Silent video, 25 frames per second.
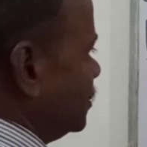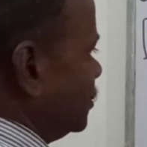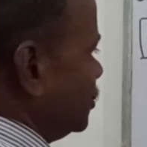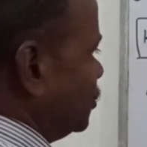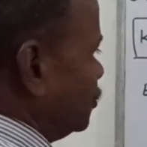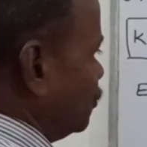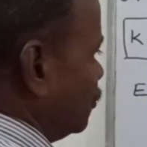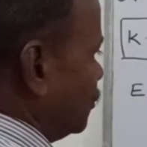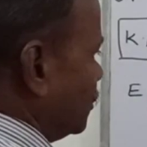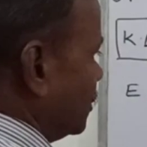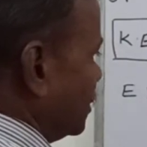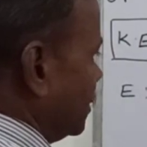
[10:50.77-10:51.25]

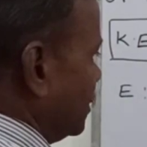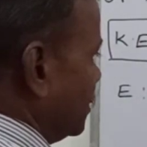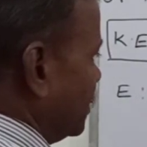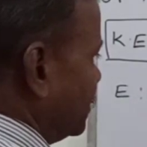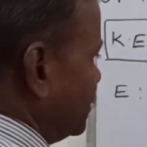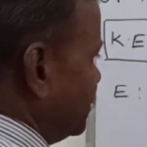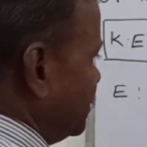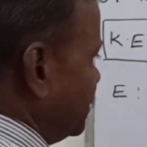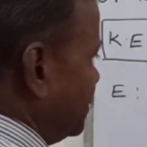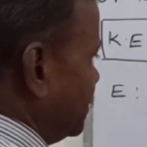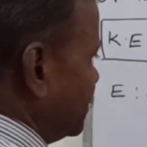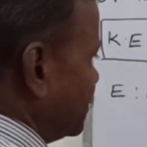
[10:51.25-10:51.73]
Total
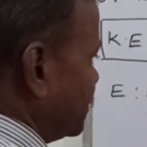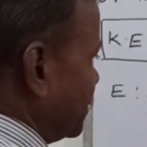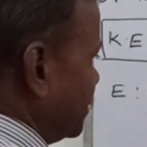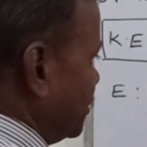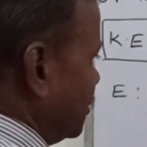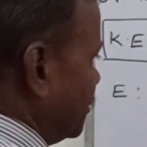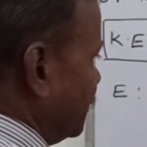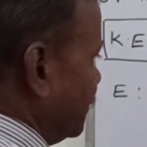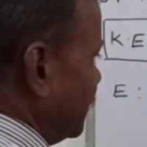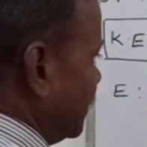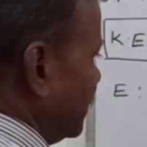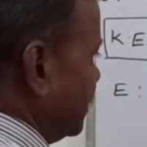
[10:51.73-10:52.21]
energy, this is
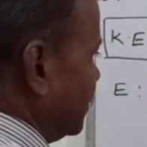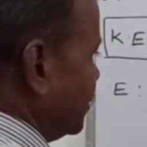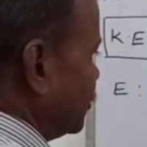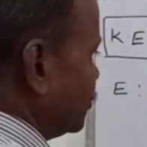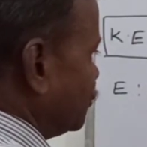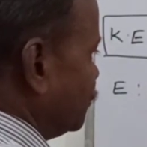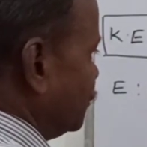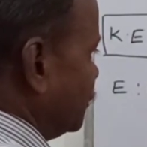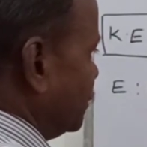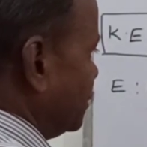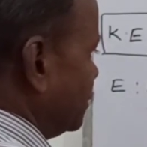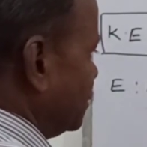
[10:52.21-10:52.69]
now
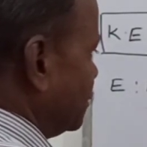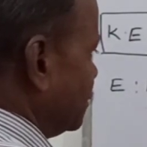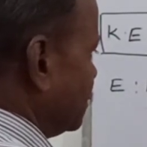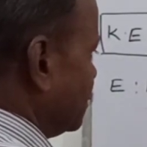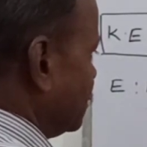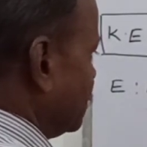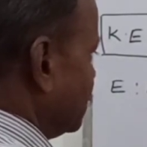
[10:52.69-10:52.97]
-1,